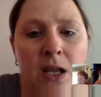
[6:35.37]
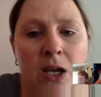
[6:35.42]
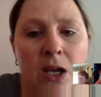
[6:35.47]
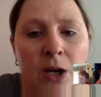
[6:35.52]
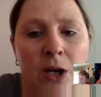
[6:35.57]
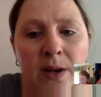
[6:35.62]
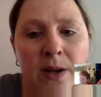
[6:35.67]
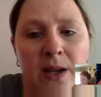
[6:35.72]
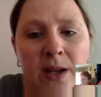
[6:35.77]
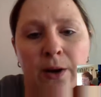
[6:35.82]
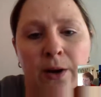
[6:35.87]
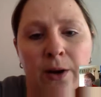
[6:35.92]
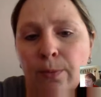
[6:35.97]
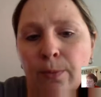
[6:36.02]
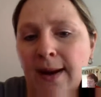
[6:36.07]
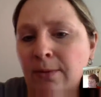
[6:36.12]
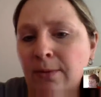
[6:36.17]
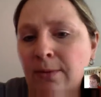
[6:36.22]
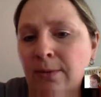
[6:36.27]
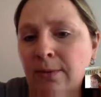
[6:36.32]
are we going to
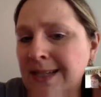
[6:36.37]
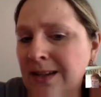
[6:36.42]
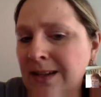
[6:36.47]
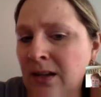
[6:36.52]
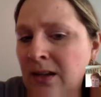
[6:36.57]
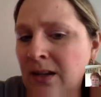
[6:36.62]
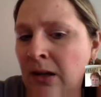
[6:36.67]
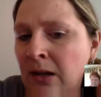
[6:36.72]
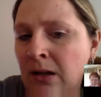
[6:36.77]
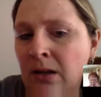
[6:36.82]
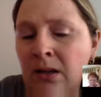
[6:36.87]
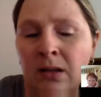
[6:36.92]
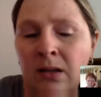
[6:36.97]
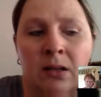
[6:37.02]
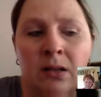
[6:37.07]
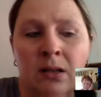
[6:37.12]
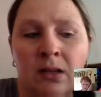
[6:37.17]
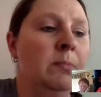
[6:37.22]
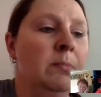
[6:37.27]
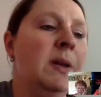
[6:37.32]
round it?
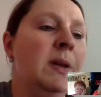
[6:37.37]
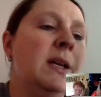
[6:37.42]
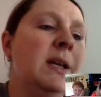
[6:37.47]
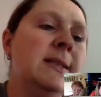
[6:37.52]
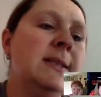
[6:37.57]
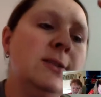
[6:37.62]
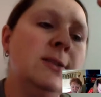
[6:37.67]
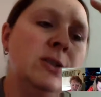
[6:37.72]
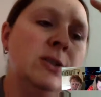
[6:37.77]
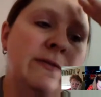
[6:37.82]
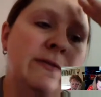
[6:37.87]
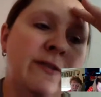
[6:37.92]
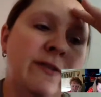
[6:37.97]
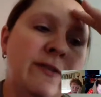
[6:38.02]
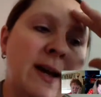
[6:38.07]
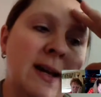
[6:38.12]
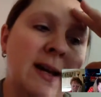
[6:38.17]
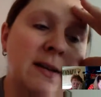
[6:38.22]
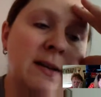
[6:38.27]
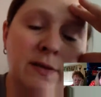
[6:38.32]
Because
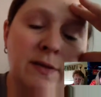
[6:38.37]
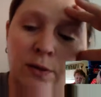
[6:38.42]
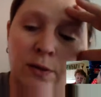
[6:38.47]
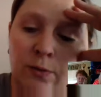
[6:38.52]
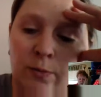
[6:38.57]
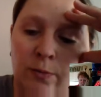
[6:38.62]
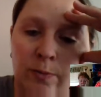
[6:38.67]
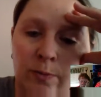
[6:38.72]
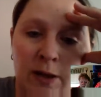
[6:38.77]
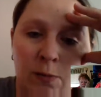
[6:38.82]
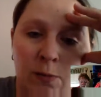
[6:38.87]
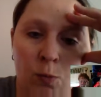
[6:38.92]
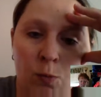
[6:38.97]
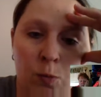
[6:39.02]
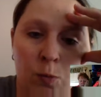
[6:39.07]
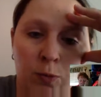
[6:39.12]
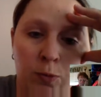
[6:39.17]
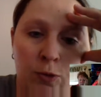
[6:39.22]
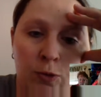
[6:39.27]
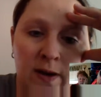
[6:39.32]
there's a 5, so it'll
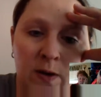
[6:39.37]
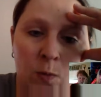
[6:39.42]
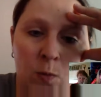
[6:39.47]
be